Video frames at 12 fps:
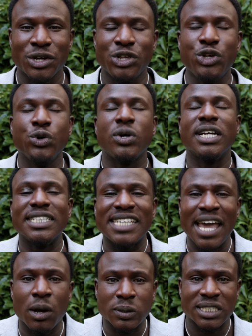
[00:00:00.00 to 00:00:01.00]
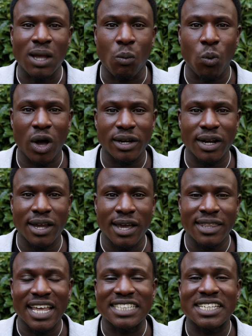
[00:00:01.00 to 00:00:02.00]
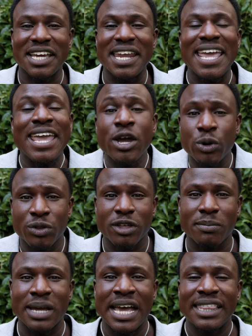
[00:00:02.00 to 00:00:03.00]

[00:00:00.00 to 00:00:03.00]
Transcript: you can tell someone that's going to heal them,